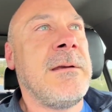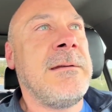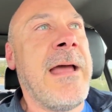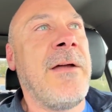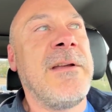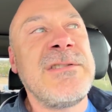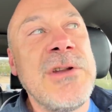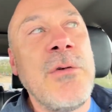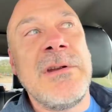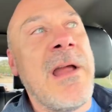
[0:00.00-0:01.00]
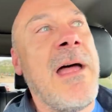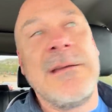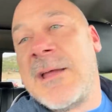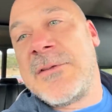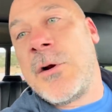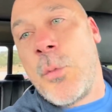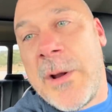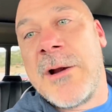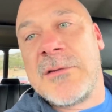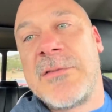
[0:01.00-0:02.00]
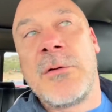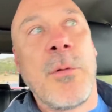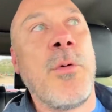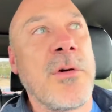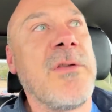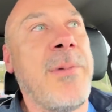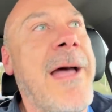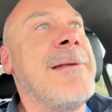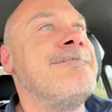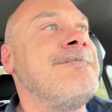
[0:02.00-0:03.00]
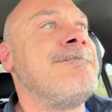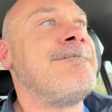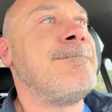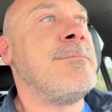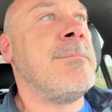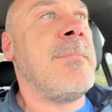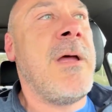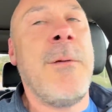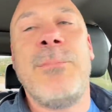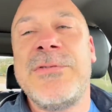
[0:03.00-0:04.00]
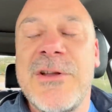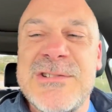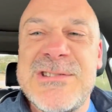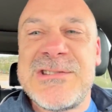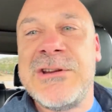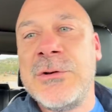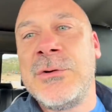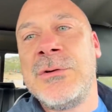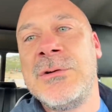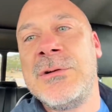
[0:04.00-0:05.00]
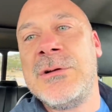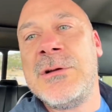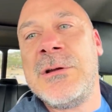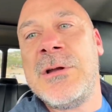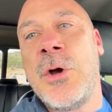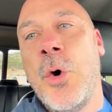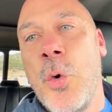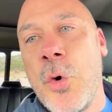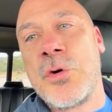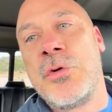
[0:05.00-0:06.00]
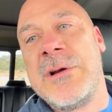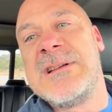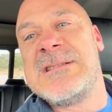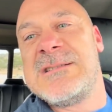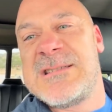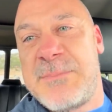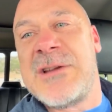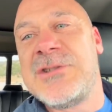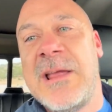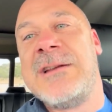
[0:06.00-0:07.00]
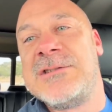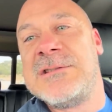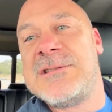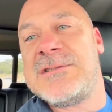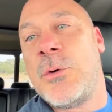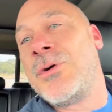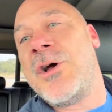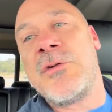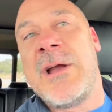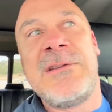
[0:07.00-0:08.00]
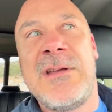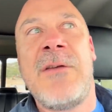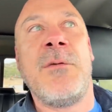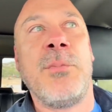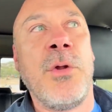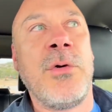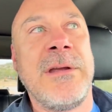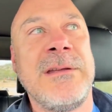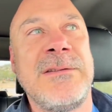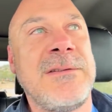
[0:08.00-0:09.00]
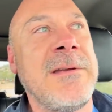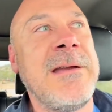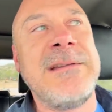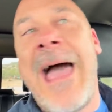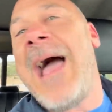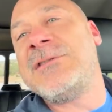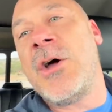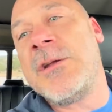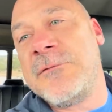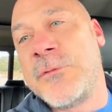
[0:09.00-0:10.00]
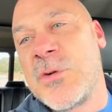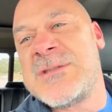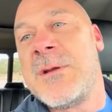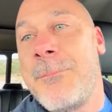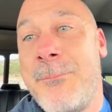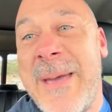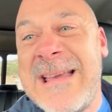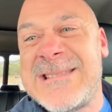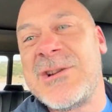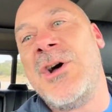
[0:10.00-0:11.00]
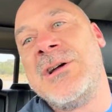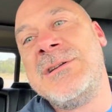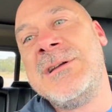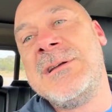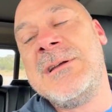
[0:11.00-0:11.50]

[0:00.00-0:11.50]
Now, there's no denying that they're aware that their report is bad, but they're still ordering special agents or other ATF employees to act on enforcement based on